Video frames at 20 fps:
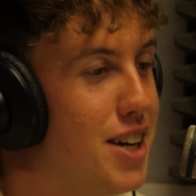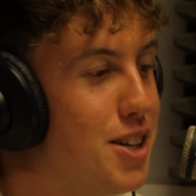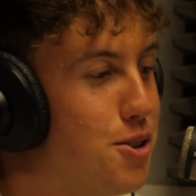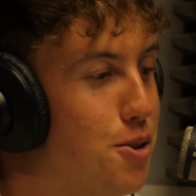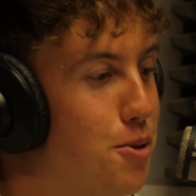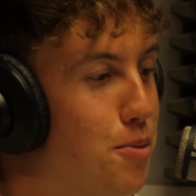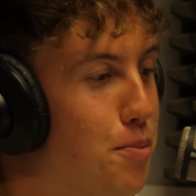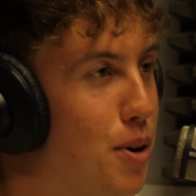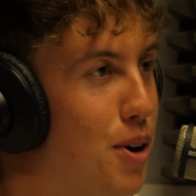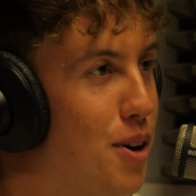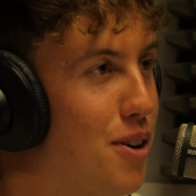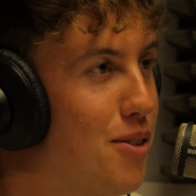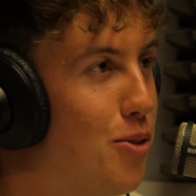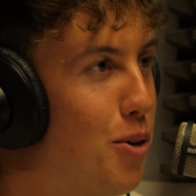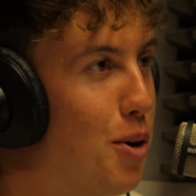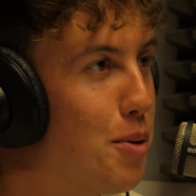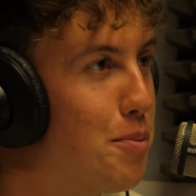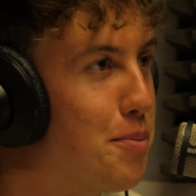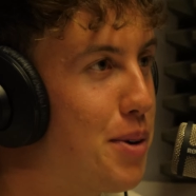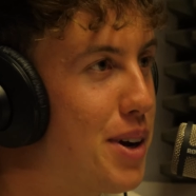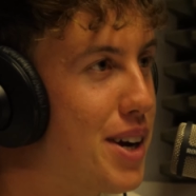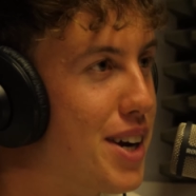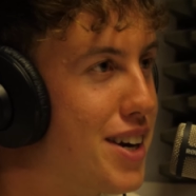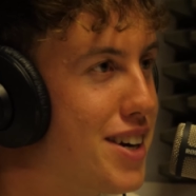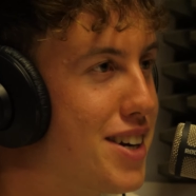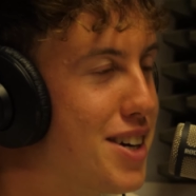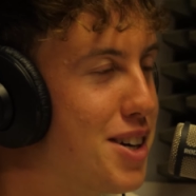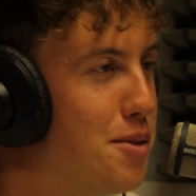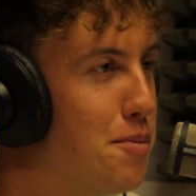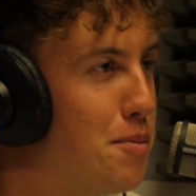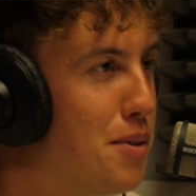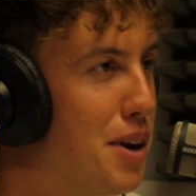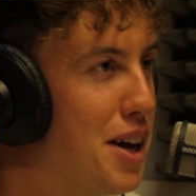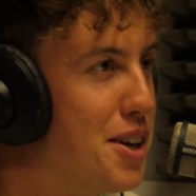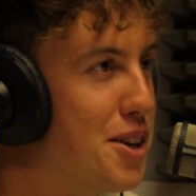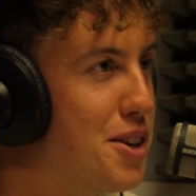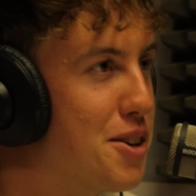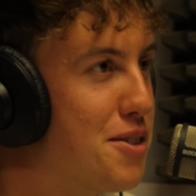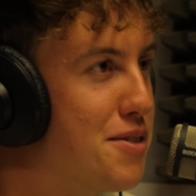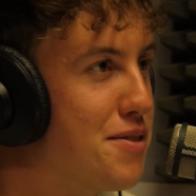it's all part of one big
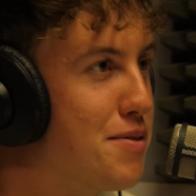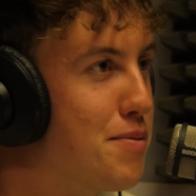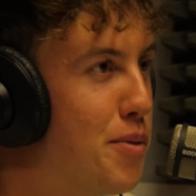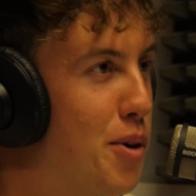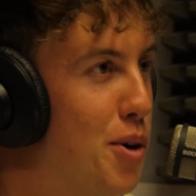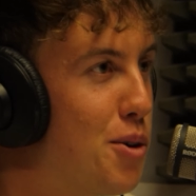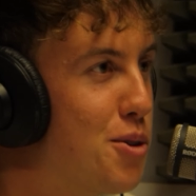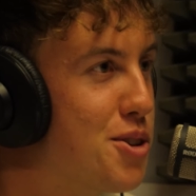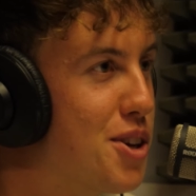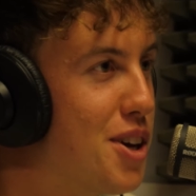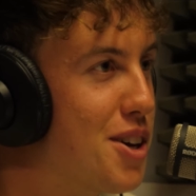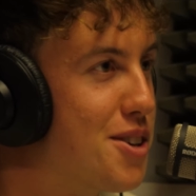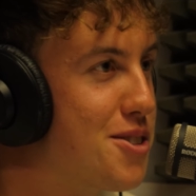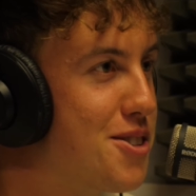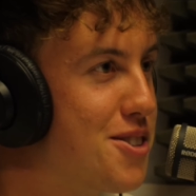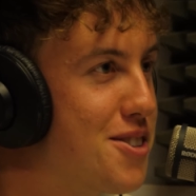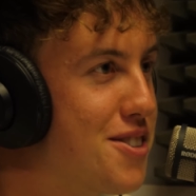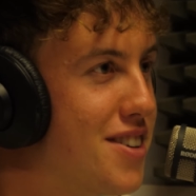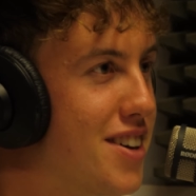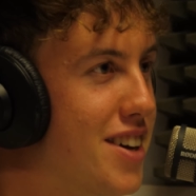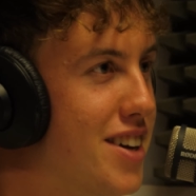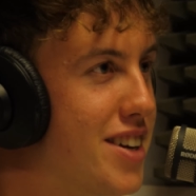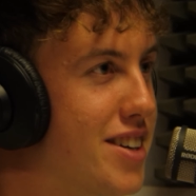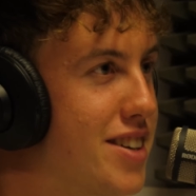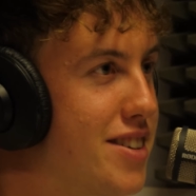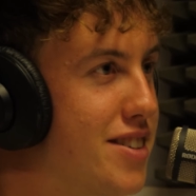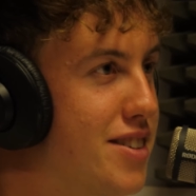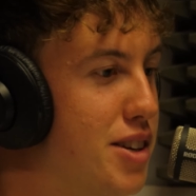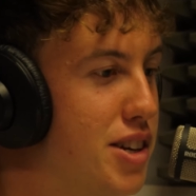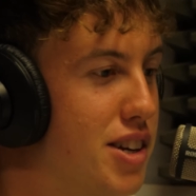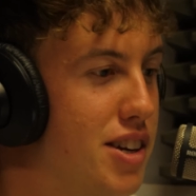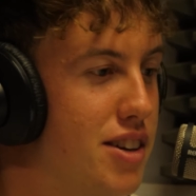planning process and